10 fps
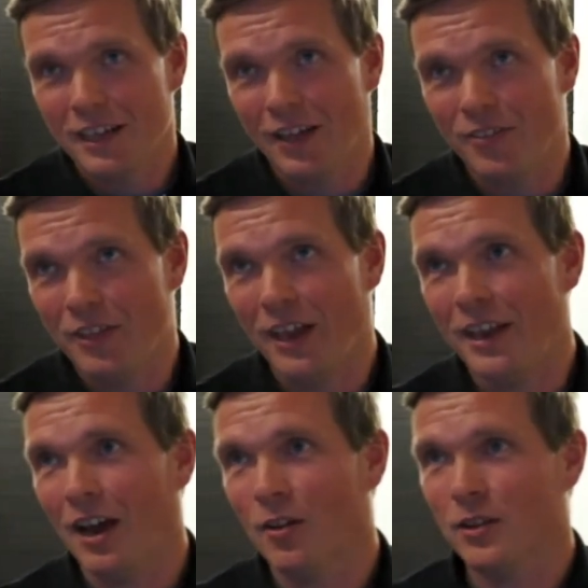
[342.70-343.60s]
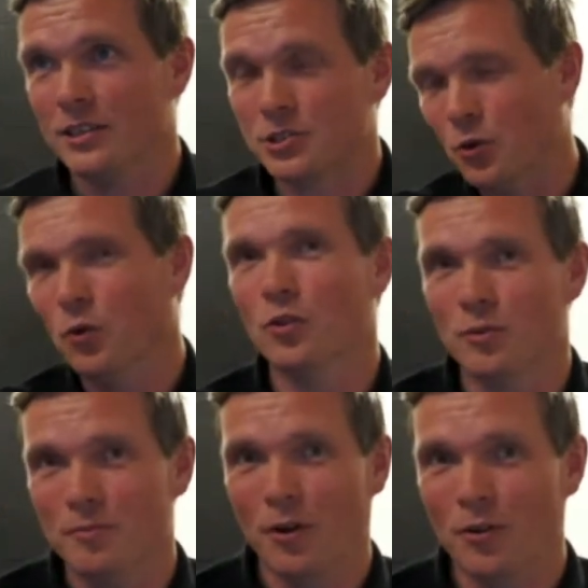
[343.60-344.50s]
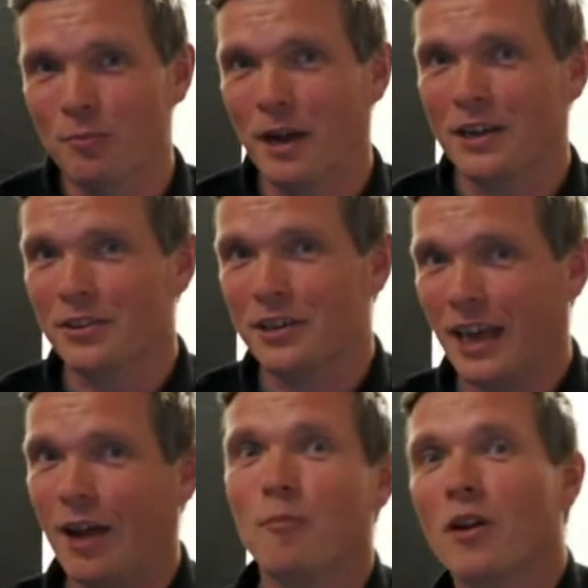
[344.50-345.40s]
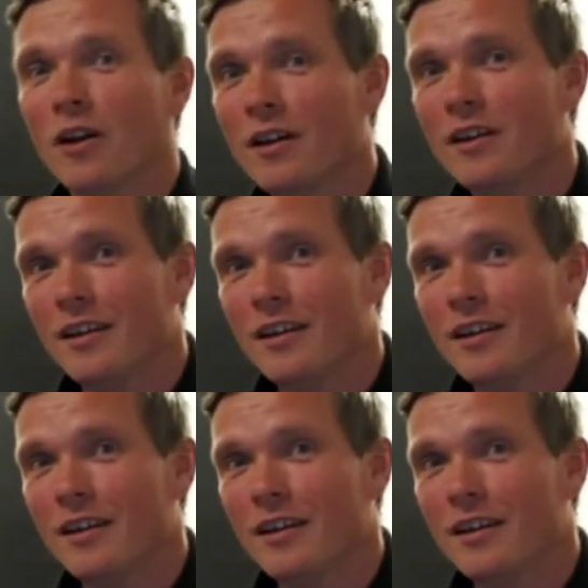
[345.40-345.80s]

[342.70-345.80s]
and then how they saw them on the back of a camera,